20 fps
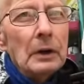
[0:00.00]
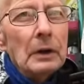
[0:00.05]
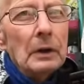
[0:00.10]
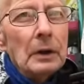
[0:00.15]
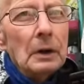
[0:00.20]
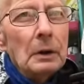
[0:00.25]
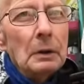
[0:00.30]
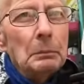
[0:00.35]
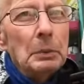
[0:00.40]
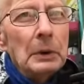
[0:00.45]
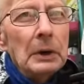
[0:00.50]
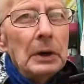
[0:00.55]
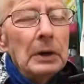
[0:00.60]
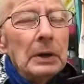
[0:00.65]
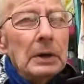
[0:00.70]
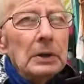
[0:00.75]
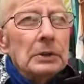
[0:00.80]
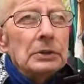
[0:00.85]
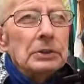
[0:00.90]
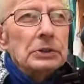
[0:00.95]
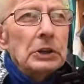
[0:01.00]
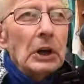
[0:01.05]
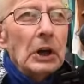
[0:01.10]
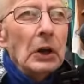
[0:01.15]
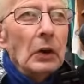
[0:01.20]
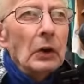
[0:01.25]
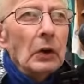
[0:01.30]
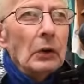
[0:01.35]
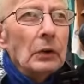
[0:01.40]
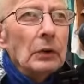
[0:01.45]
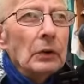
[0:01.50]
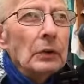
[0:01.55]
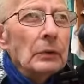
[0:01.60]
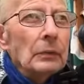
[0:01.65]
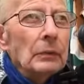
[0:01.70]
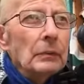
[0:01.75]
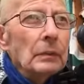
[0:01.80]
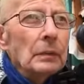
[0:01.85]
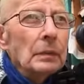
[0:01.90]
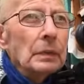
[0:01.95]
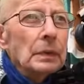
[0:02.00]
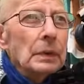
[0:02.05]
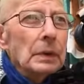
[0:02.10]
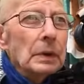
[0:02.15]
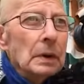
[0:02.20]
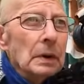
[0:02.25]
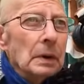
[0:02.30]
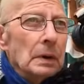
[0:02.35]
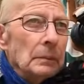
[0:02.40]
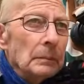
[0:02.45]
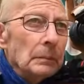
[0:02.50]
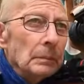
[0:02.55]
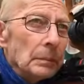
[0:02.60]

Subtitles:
the bead is sitting on. Yeah.